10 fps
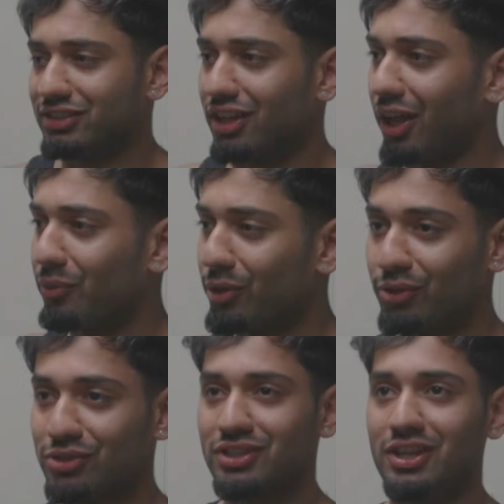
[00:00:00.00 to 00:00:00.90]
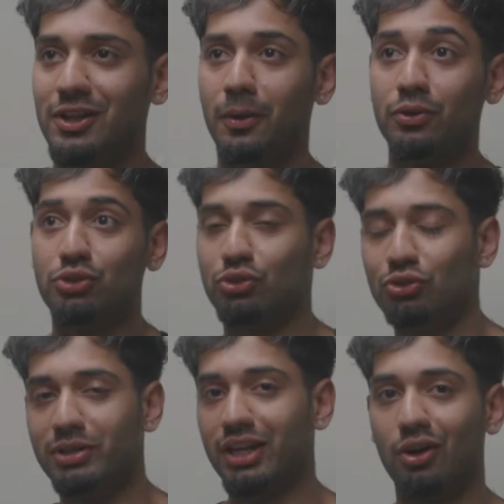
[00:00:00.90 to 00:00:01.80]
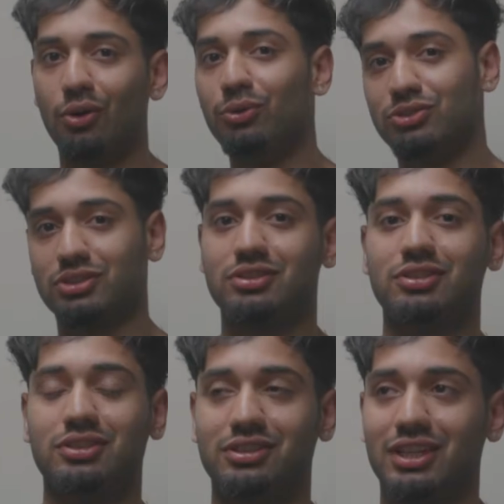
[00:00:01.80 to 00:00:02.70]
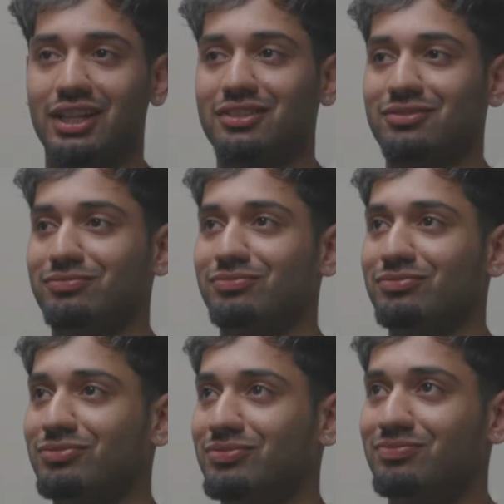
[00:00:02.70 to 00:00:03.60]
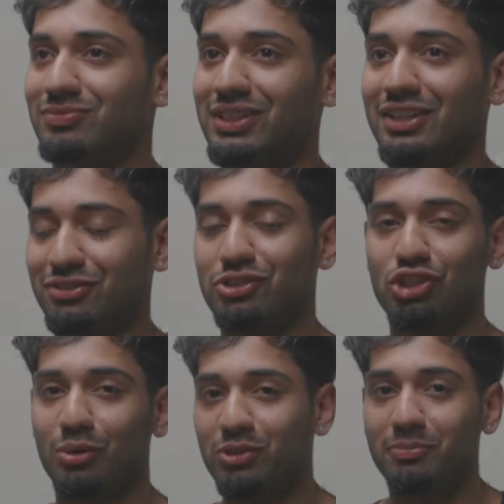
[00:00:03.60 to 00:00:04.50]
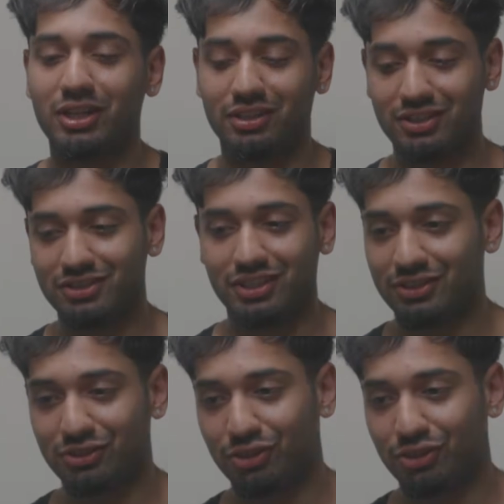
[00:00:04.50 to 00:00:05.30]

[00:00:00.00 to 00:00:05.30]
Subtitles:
not like one of those 2-minute oats that gets the job done but doesn't taste